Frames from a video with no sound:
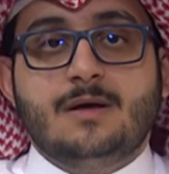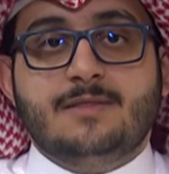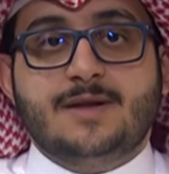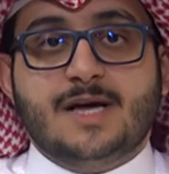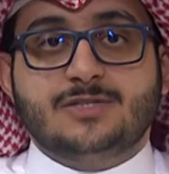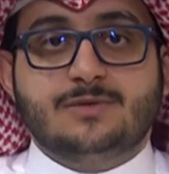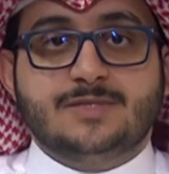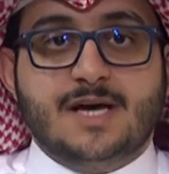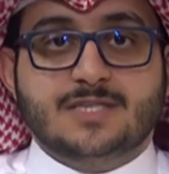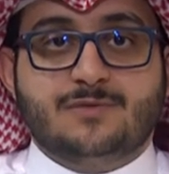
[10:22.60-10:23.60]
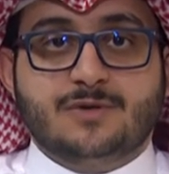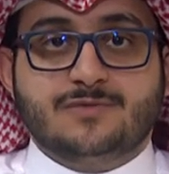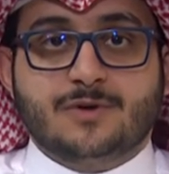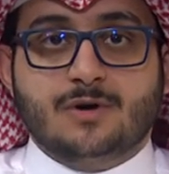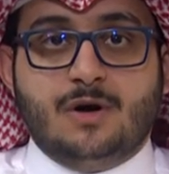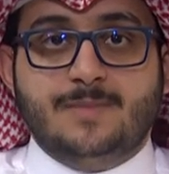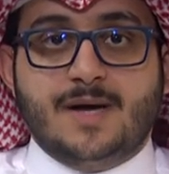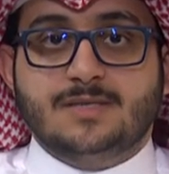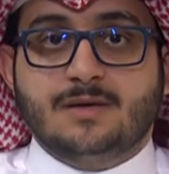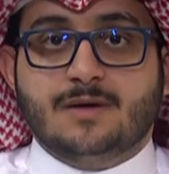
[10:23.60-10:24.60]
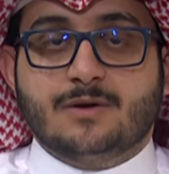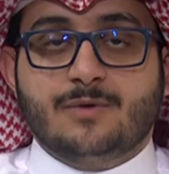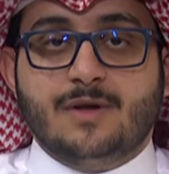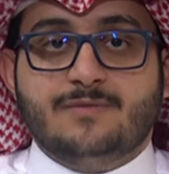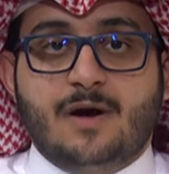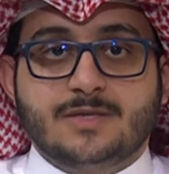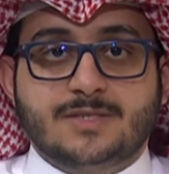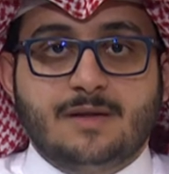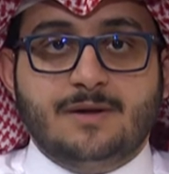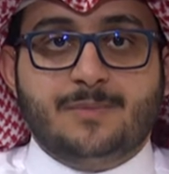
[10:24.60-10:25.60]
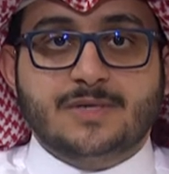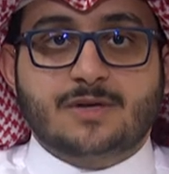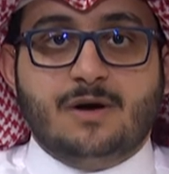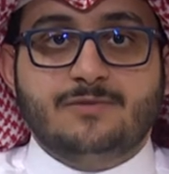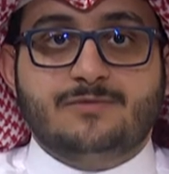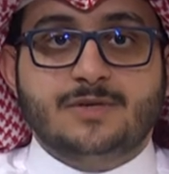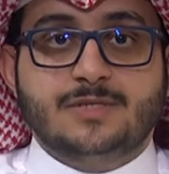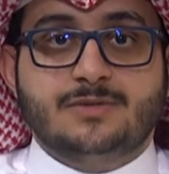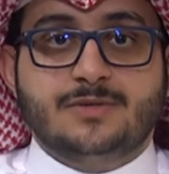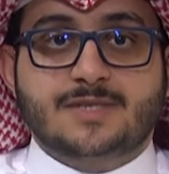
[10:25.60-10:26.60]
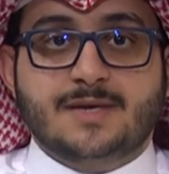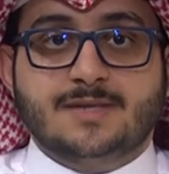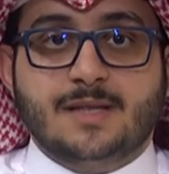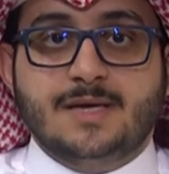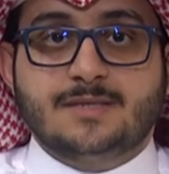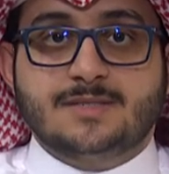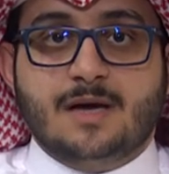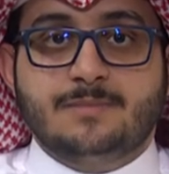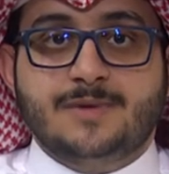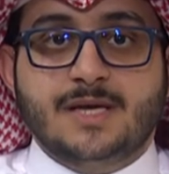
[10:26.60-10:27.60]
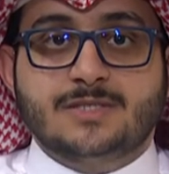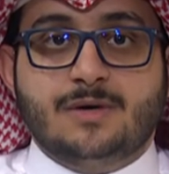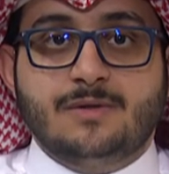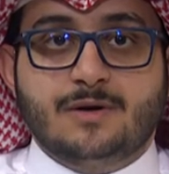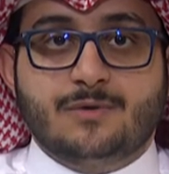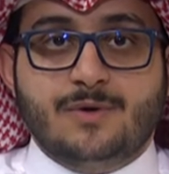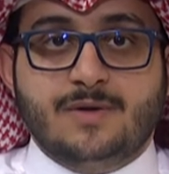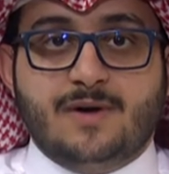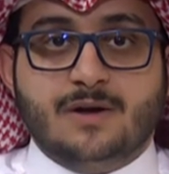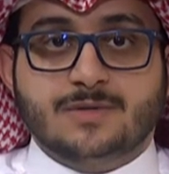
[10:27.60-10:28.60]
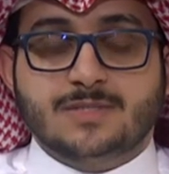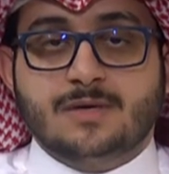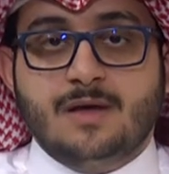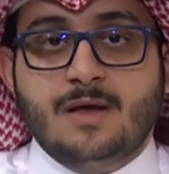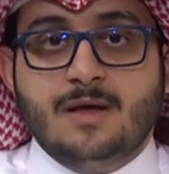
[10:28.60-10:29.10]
The National Task Force for Combating the Coronavirus held a press conference to discuss the latest updates on the coronavirus.